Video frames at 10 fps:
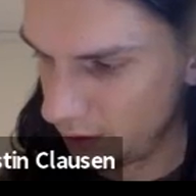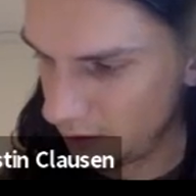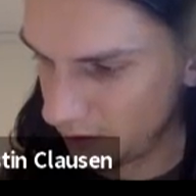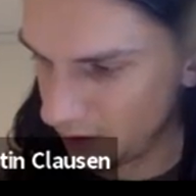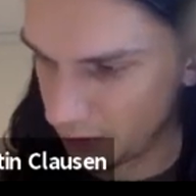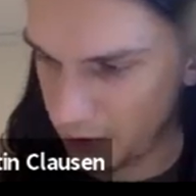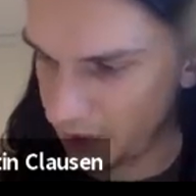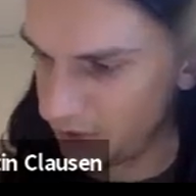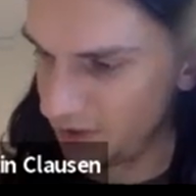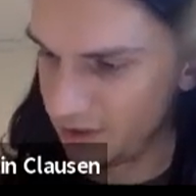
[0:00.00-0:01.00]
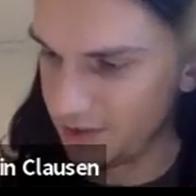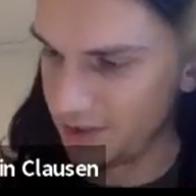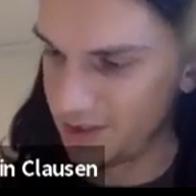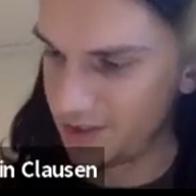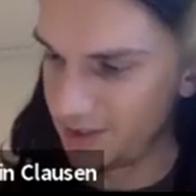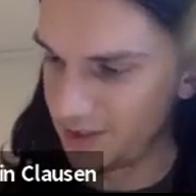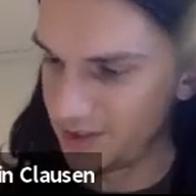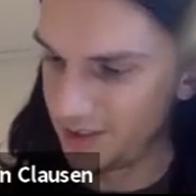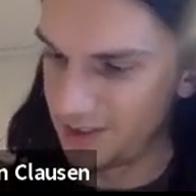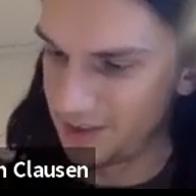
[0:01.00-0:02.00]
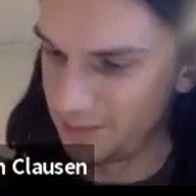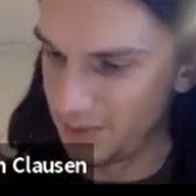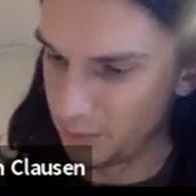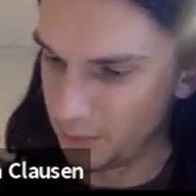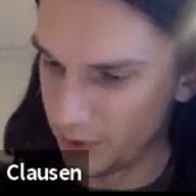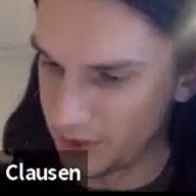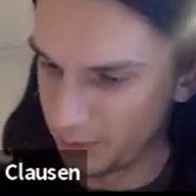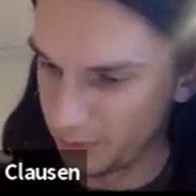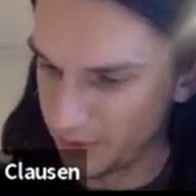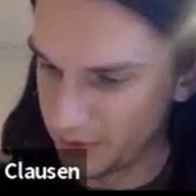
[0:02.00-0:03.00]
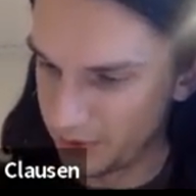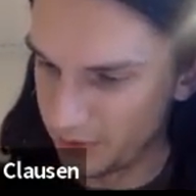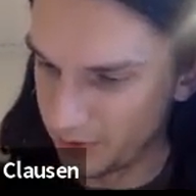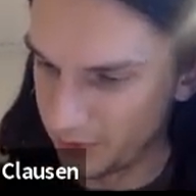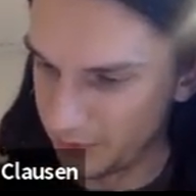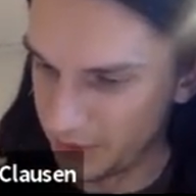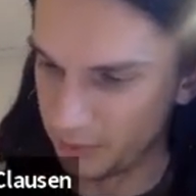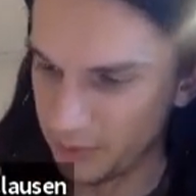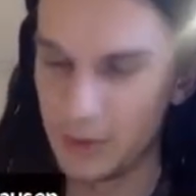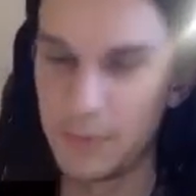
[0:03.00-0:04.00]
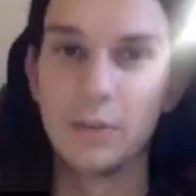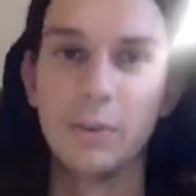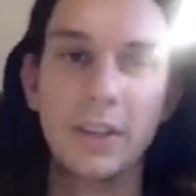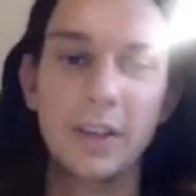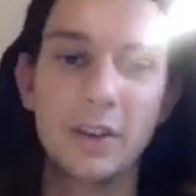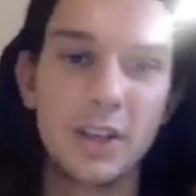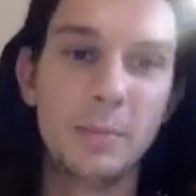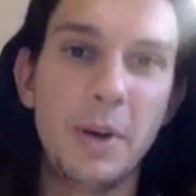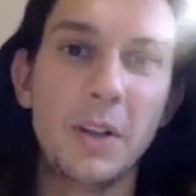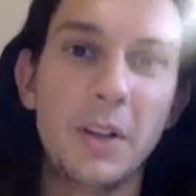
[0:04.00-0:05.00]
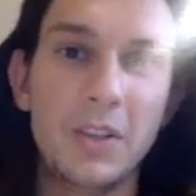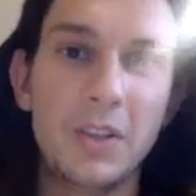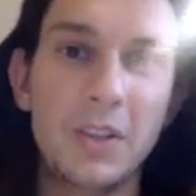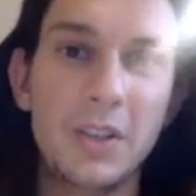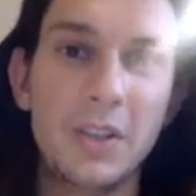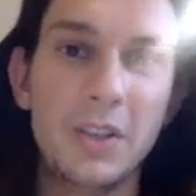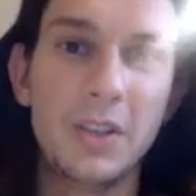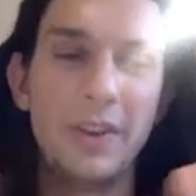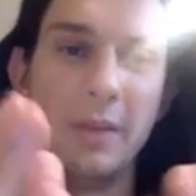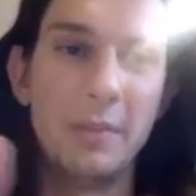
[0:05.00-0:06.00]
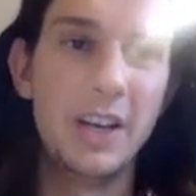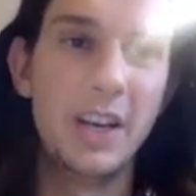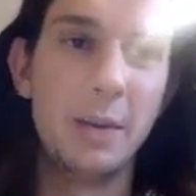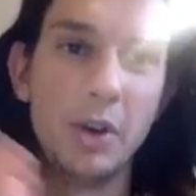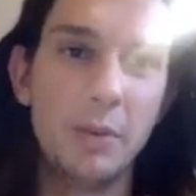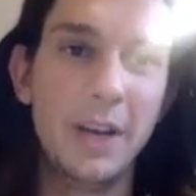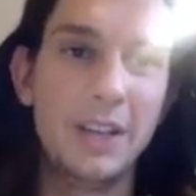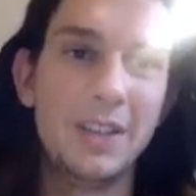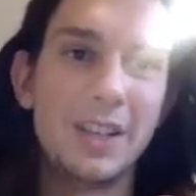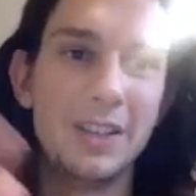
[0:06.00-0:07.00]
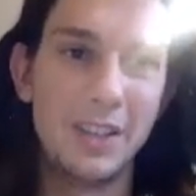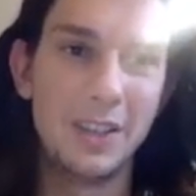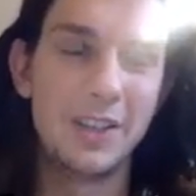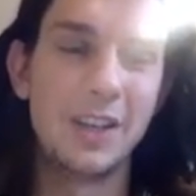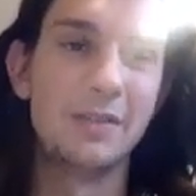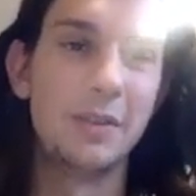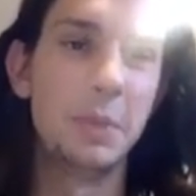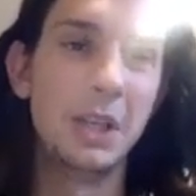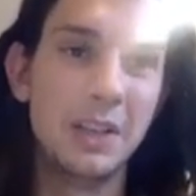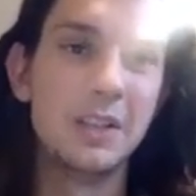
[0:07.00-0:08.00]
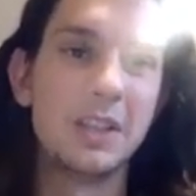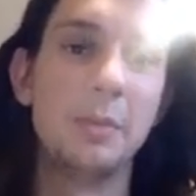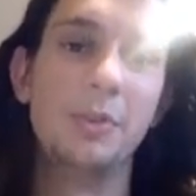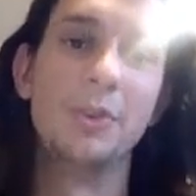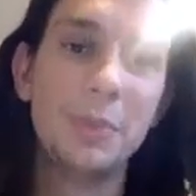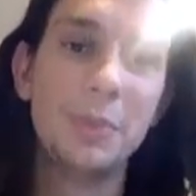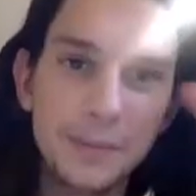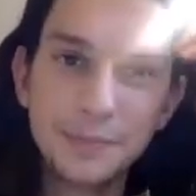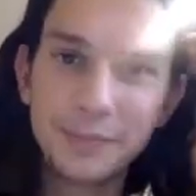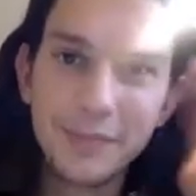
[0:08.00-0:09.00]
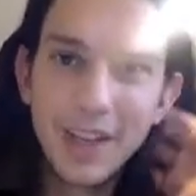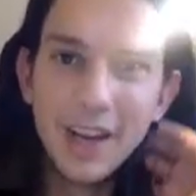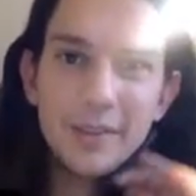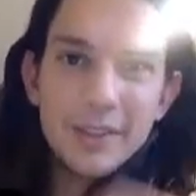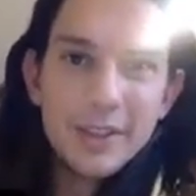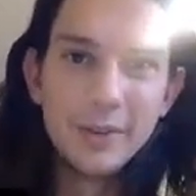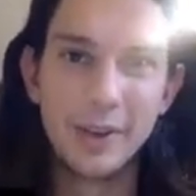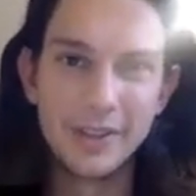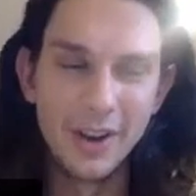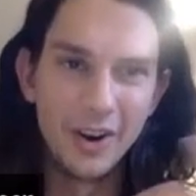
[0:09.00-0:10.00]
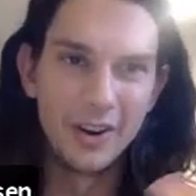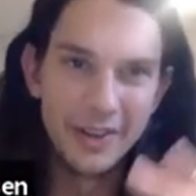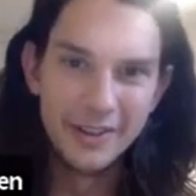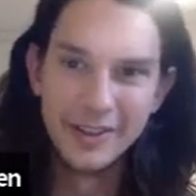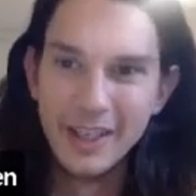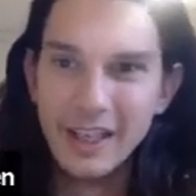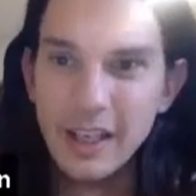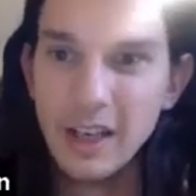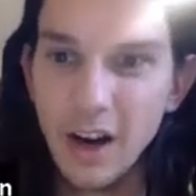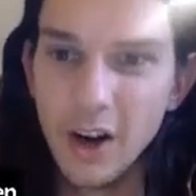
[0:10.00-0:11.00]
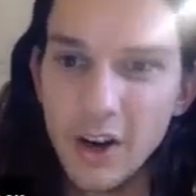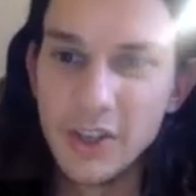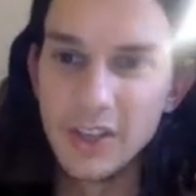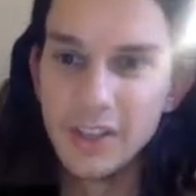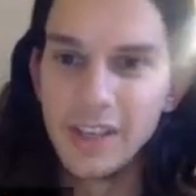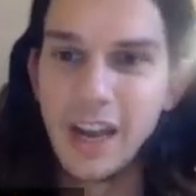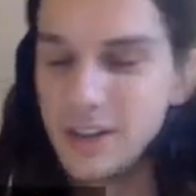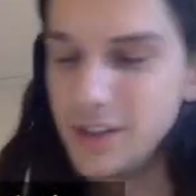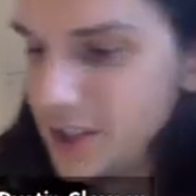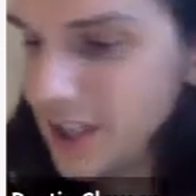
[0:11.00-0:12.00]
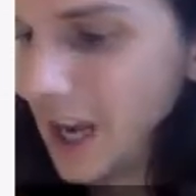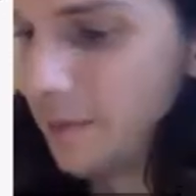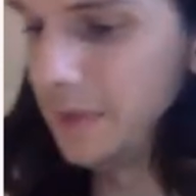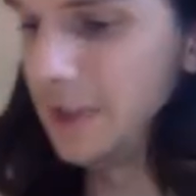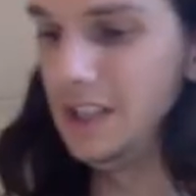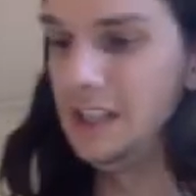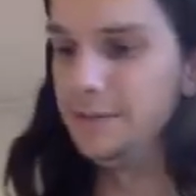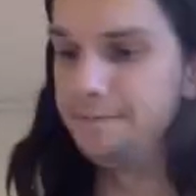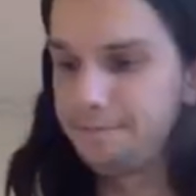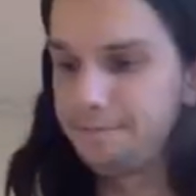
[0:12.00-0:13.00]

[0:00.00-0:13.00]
So a topology, it's more similar to completion with respect to a linear topology, a topology defined by a neighborhood basis consisting of abelian subgroups. Yeah, so whereas R just can't be seen.